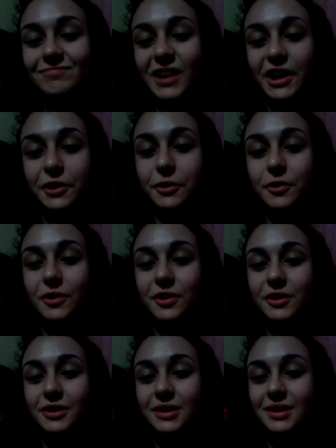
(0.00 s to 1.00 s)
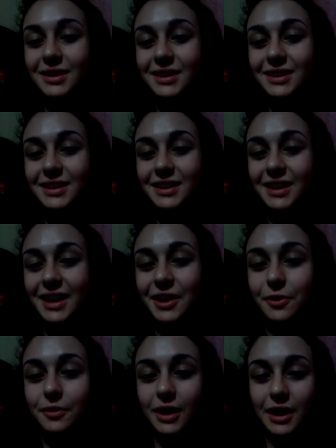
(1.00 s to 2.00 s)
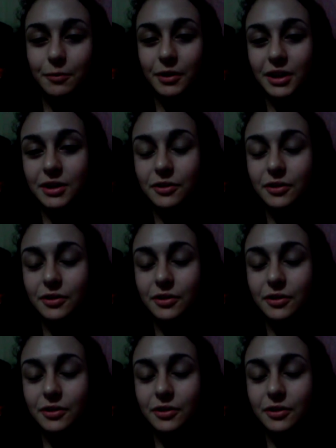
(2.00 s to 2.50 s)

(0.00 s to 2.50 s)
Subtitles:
I don't know. I really